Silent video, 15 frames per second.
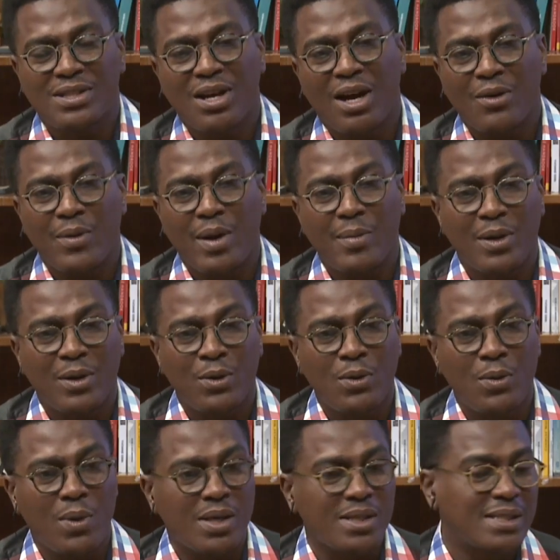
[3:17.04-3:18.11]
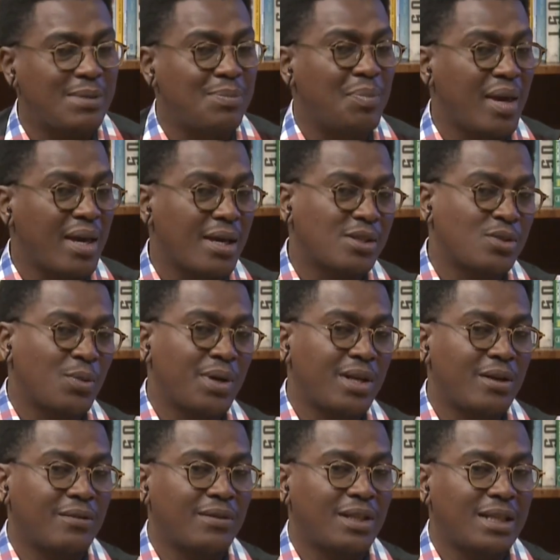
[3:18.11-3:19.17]
star, Rema, who was the biggest
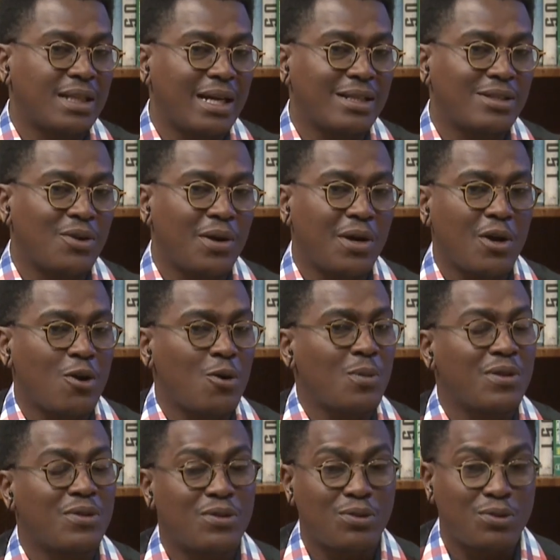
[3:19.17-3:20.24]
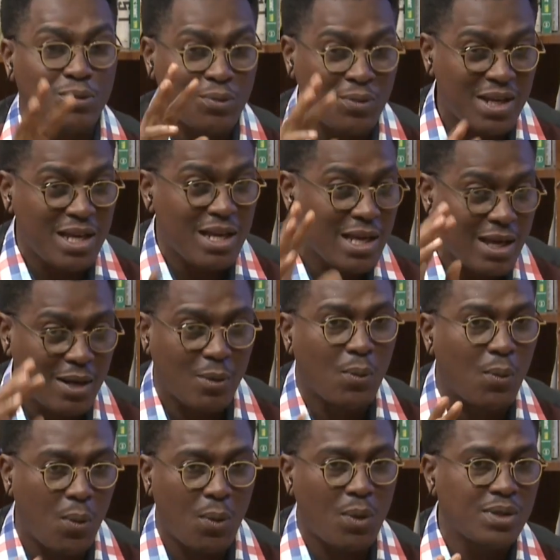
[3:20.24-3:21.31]
winner of the night, going home with three
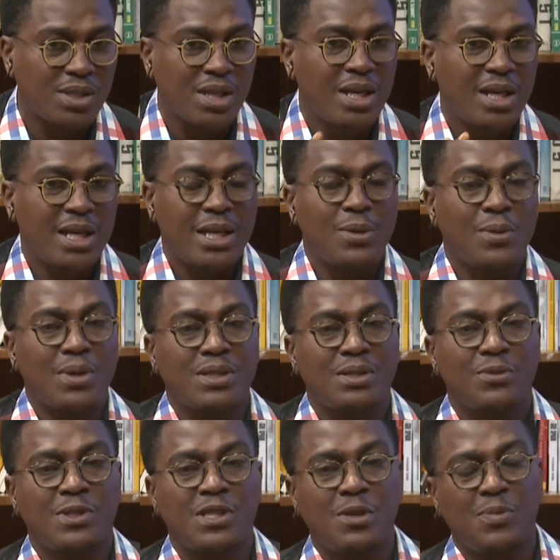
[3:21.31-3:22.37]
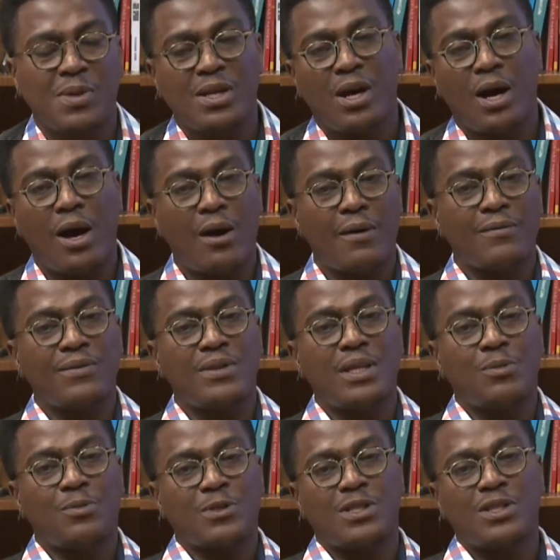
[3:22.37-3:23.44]
awards. He was the recipient of
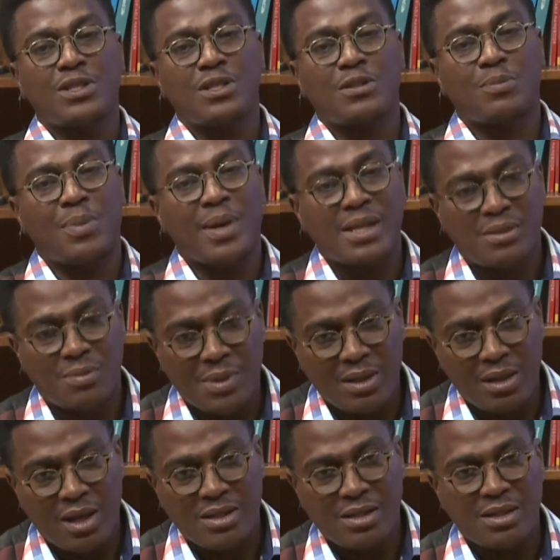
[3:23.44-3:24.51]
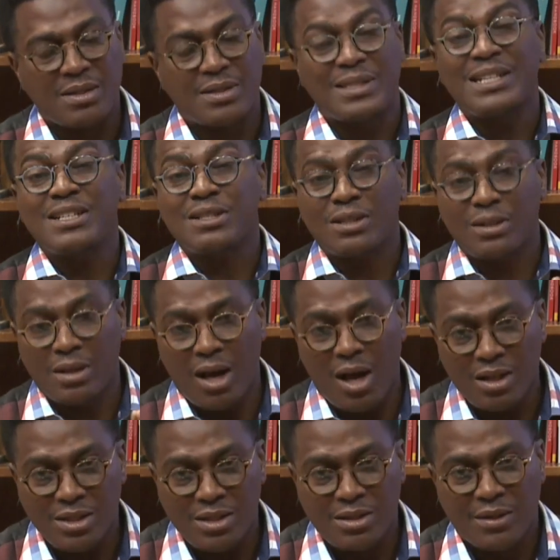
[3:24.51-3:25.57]
the prestigious Best Male Artist, Digital
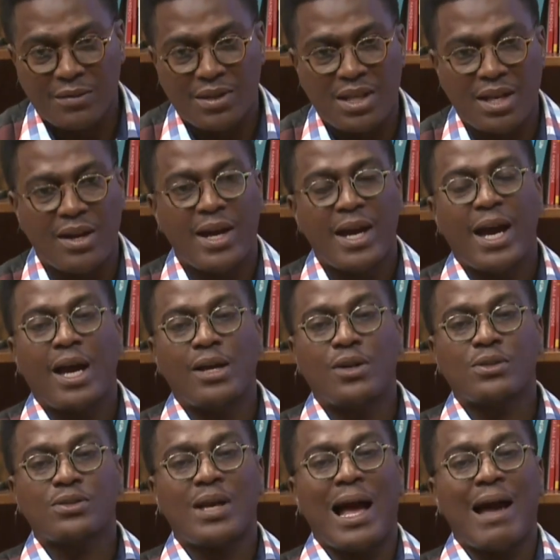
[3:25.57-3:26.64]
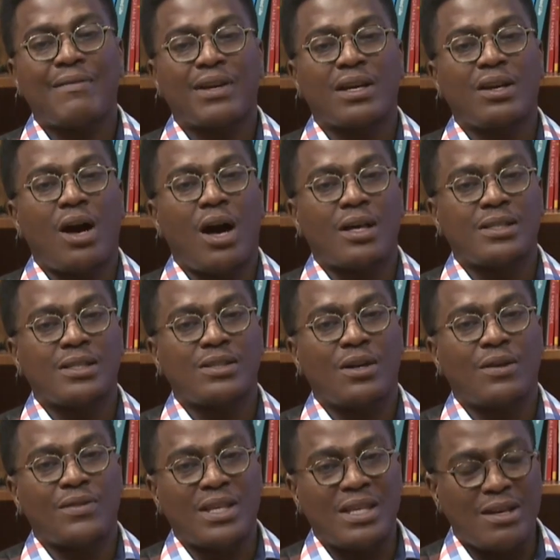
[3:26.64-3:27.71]
Artist of the Year, and also African Artist
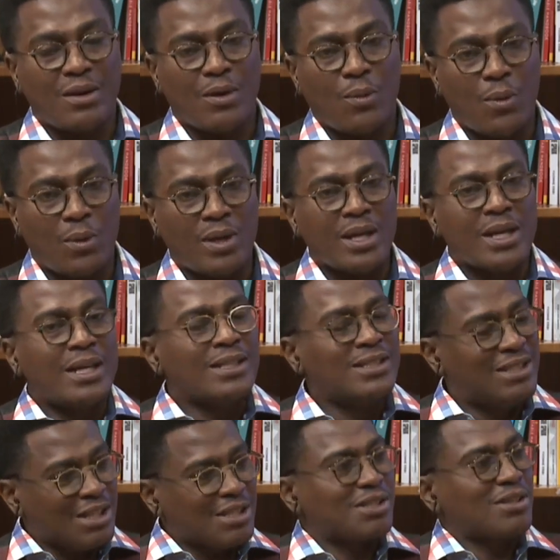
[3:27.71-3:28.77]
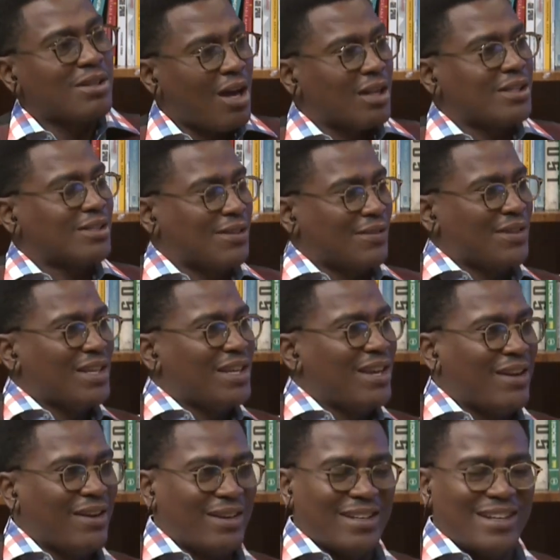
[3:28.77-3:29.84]
of the Year award. Digital Artist of the
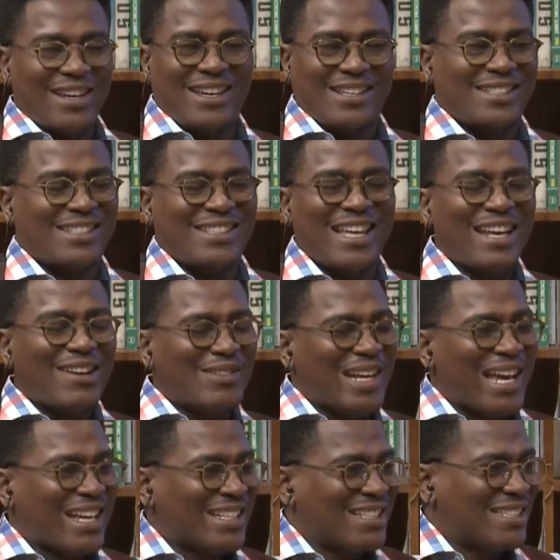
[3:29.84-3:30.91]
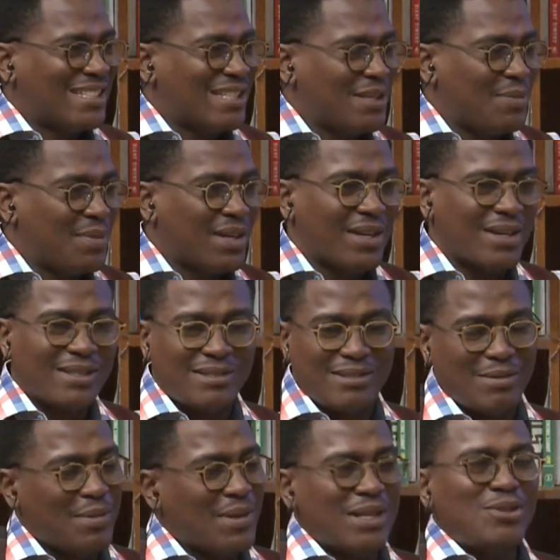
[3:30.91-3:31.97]
Year, yes, that one I can see yeah. because,
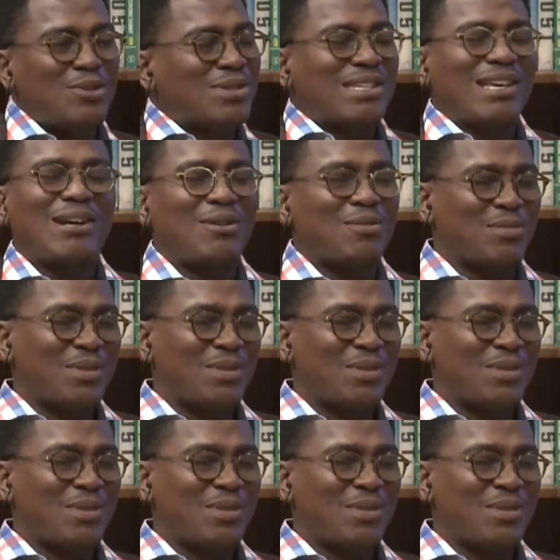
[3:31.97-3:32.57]
I mean, you tell